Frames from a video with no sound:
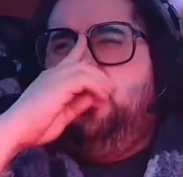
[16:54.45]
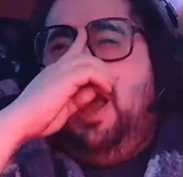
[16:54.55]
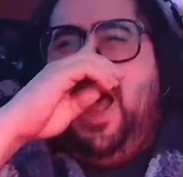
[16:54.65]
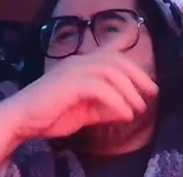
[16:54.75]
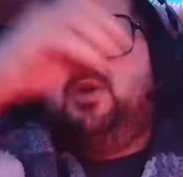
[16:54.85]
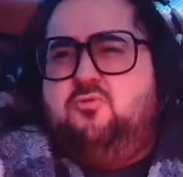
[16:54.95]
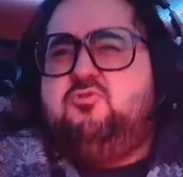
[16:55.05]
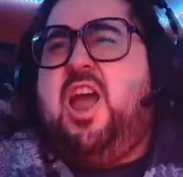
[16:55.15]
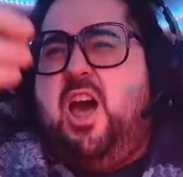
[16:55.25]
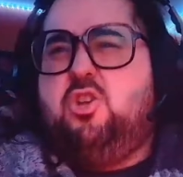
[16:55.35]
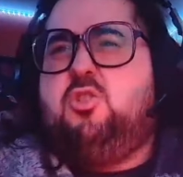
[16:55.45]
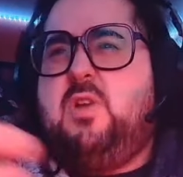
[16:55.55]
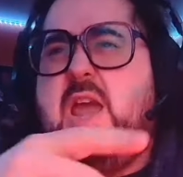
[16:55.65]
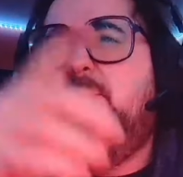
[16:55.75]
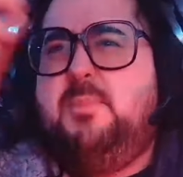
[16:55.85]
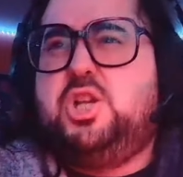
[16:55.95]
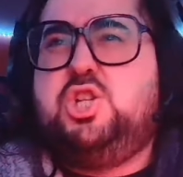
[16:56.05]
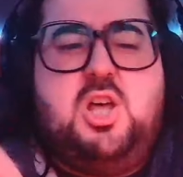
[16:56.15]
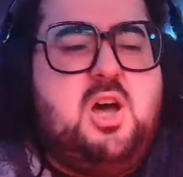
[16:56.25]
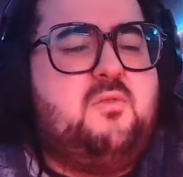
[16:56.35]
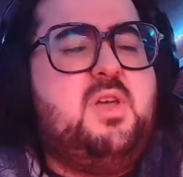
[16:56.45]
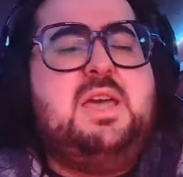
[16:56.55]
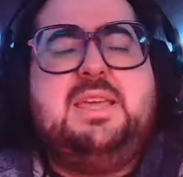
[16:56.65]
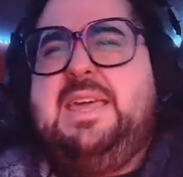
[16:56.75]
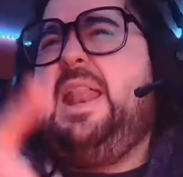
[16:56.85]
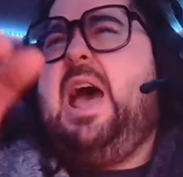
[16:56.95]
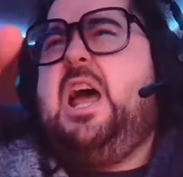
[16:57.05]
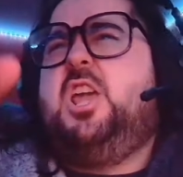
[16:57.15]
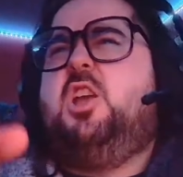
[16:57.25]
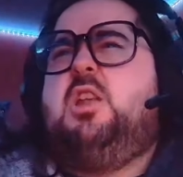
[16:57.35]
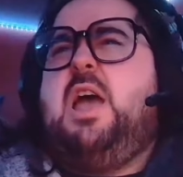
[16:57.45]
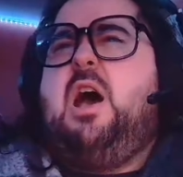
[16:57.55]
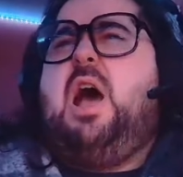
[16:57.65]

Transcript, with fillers: I'll be around, all right? Much love. Get out of here now.